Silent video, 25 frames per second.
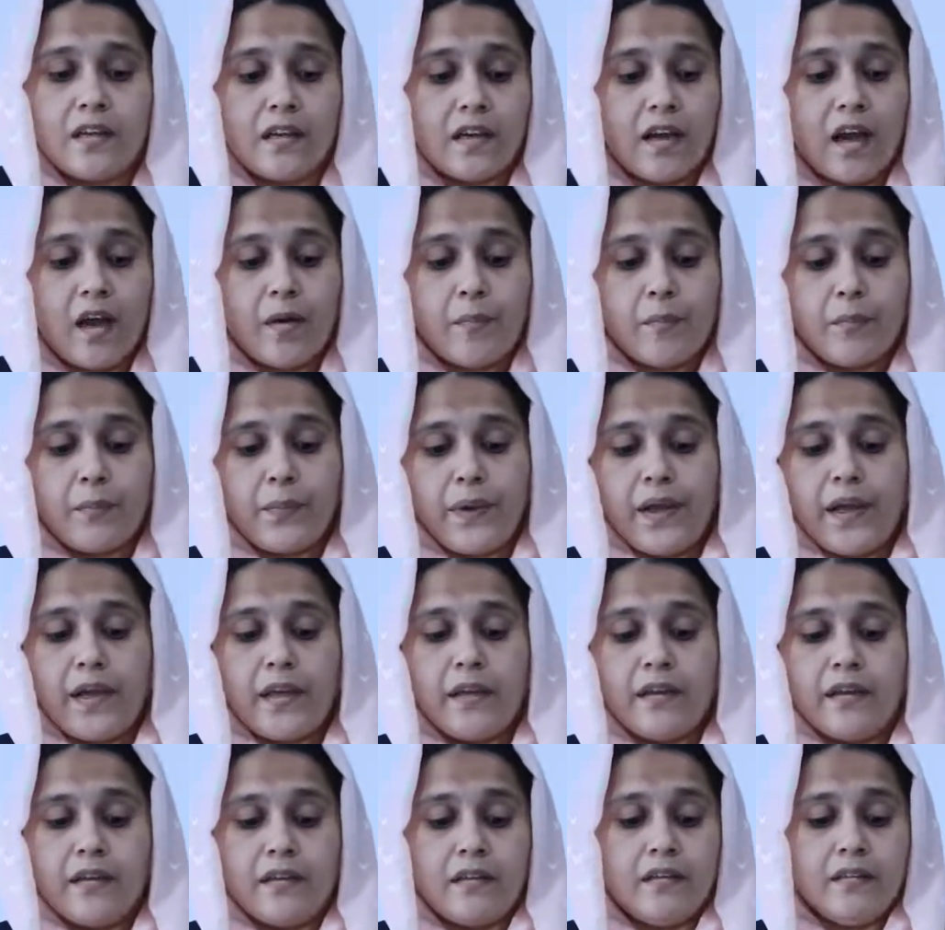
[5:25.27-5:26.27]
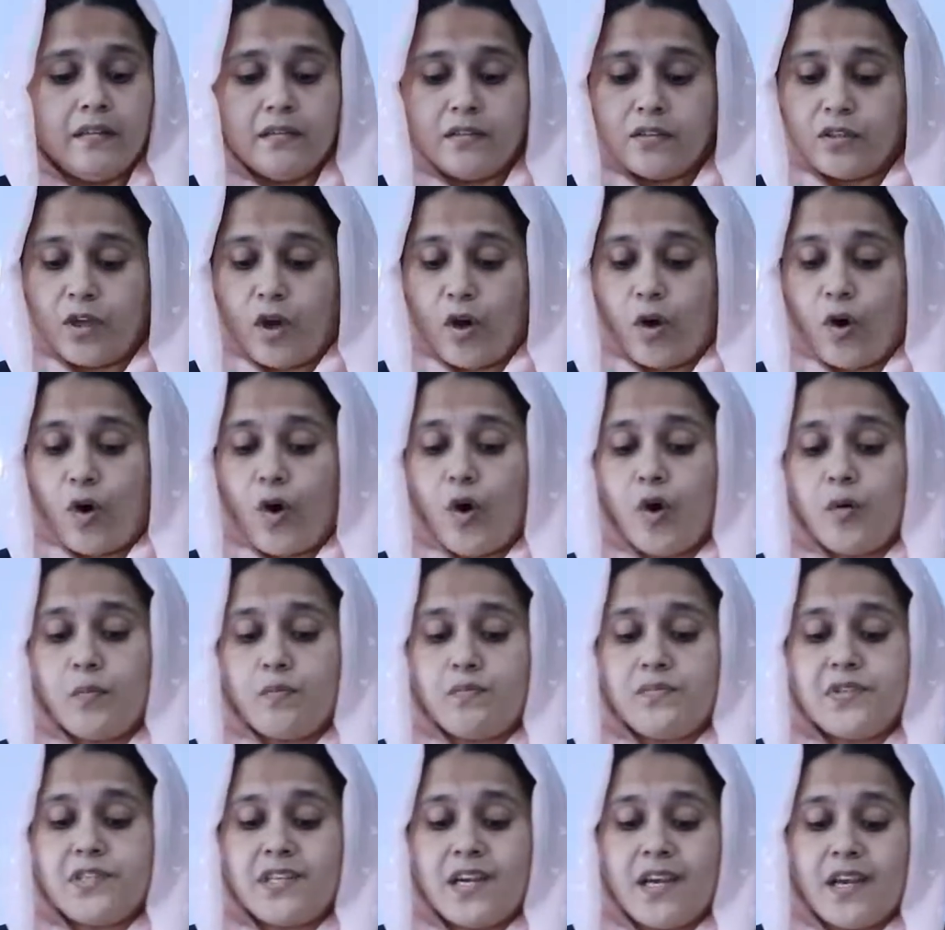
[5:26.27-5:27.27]
comparing the
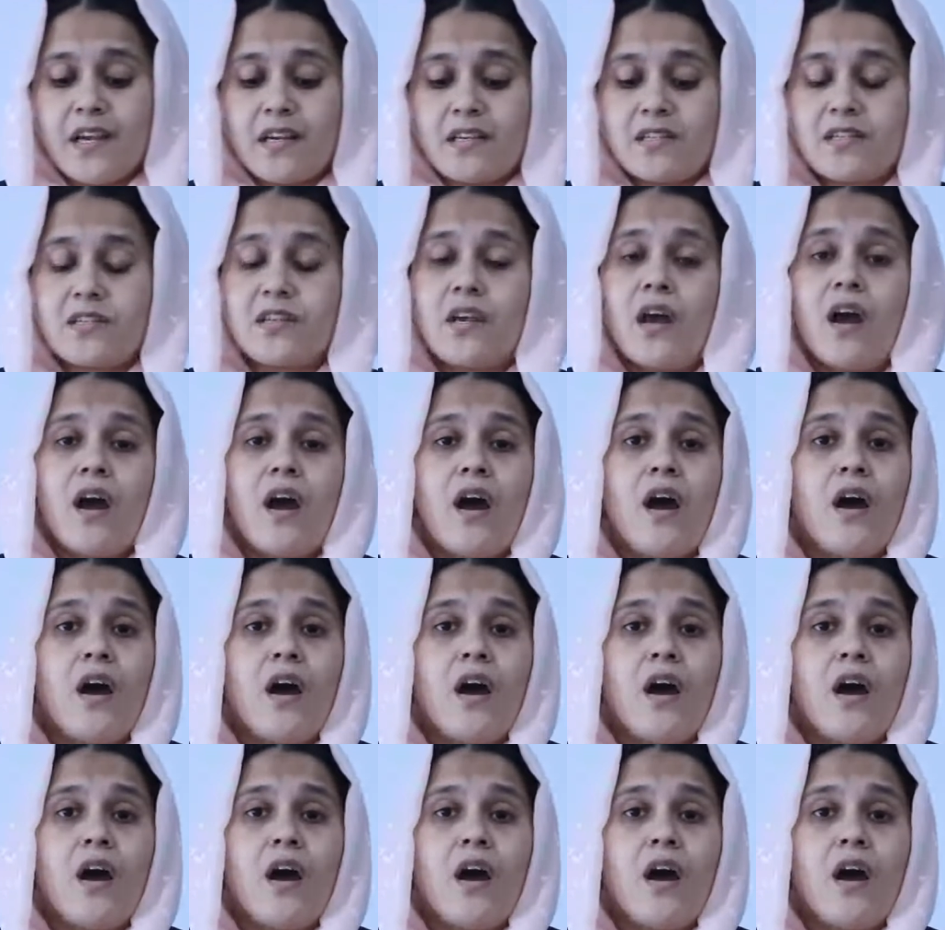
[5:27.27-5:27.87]
objects